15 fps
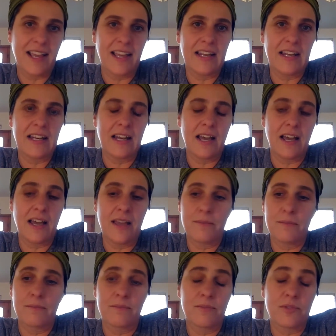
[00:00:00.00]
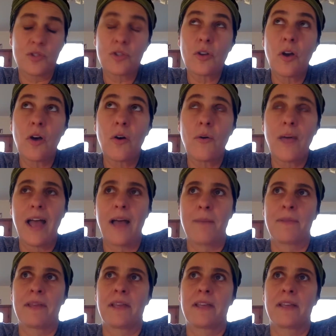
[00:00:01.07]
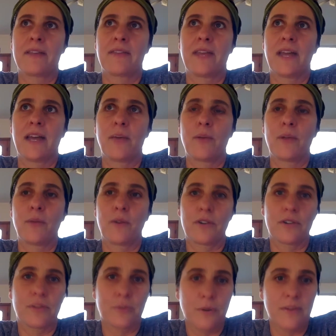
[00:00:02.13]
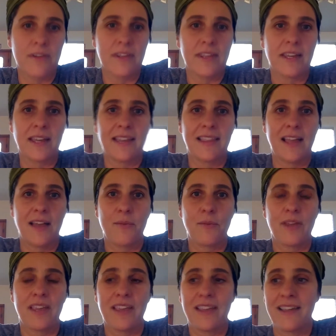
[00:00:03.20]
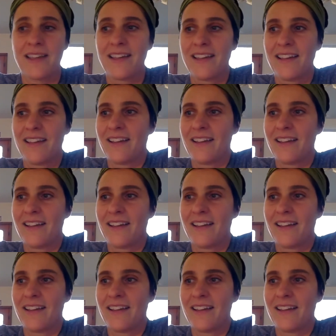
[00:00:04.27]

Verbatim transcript: And I'm so happy that we worked through everything and that we